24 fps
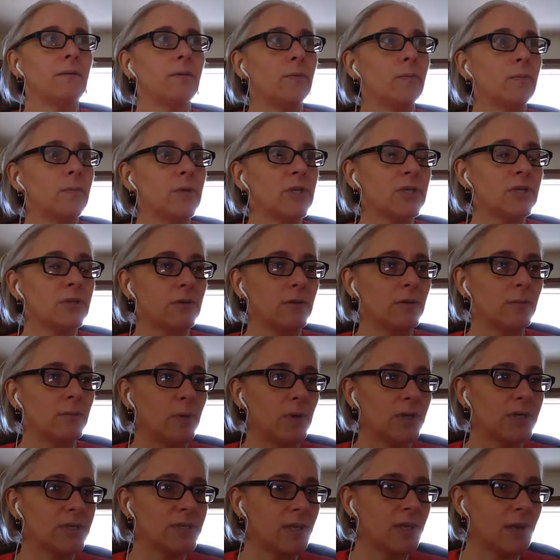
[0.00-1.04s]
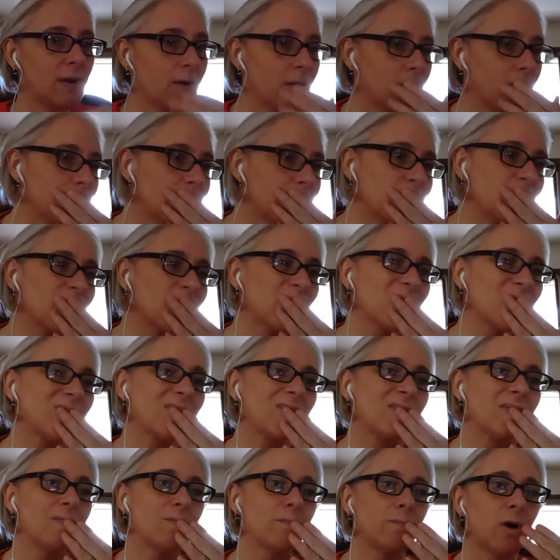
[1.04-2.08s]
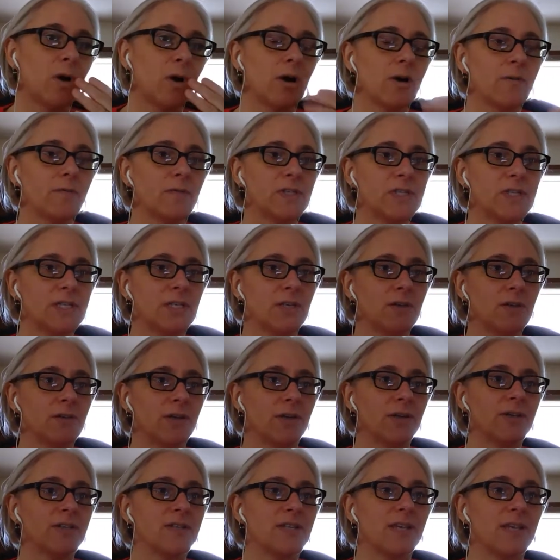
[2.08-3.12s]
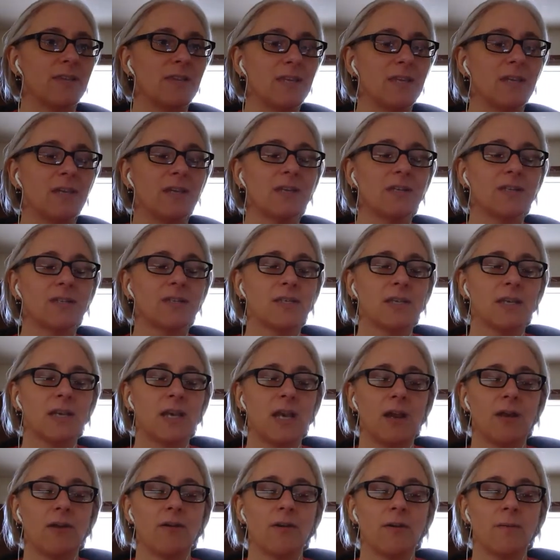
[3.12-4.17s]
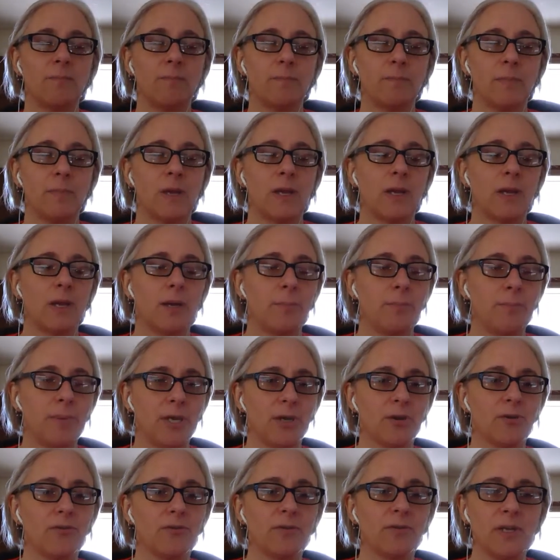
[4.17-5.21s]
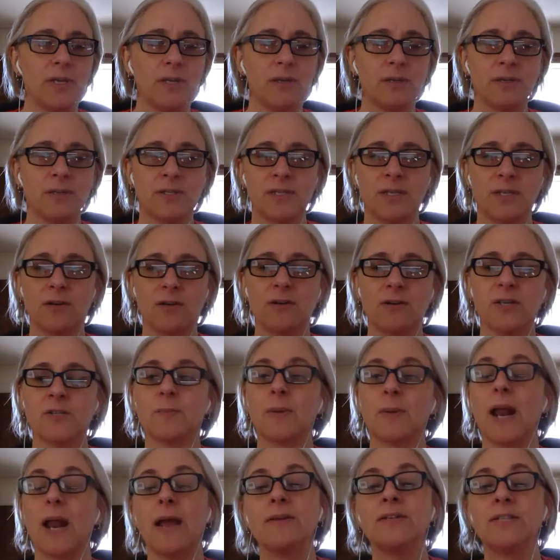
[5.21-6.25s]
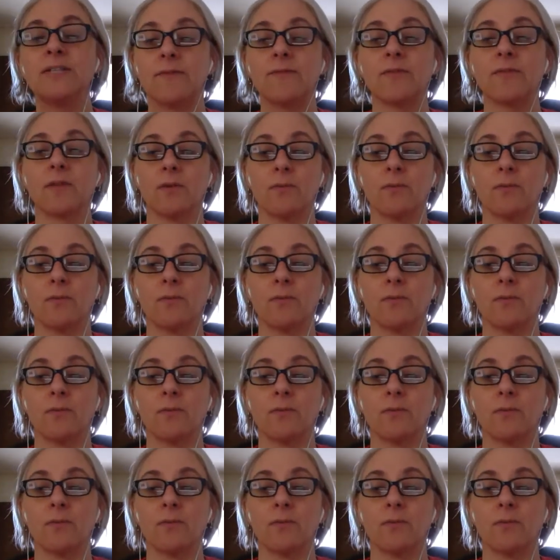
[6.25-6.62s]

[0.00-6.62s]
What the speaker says: mystery books that are part of a series. I think it's the Karen Puri series, but I definitely